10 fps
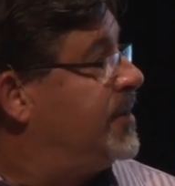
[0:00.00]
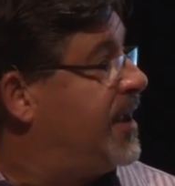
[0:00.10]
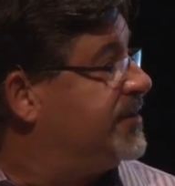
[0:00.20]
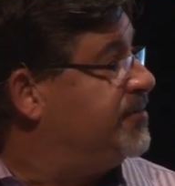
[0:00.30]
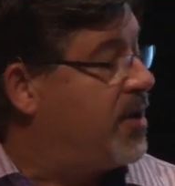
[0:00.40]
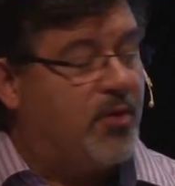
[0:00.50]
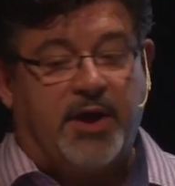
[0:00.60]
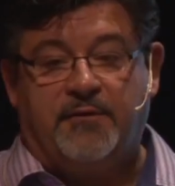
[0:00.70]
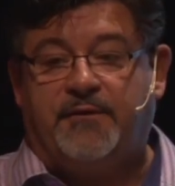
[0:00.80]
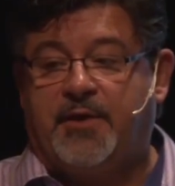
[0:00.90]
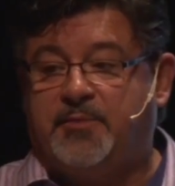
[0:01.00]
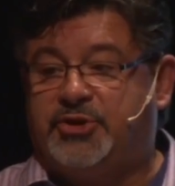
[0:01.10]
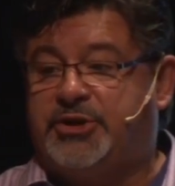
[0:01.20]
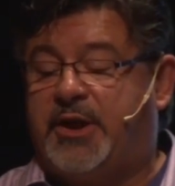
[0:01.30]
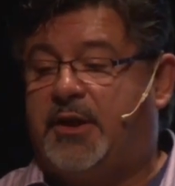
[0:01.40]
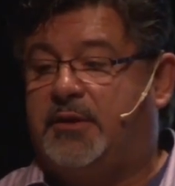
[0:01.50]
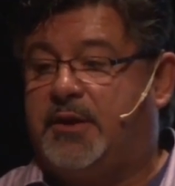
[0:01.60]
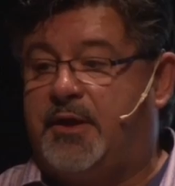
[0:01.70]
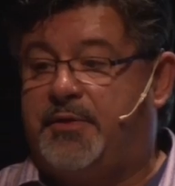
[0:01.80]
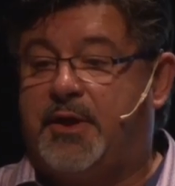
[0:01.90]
that's my wife, Michelle,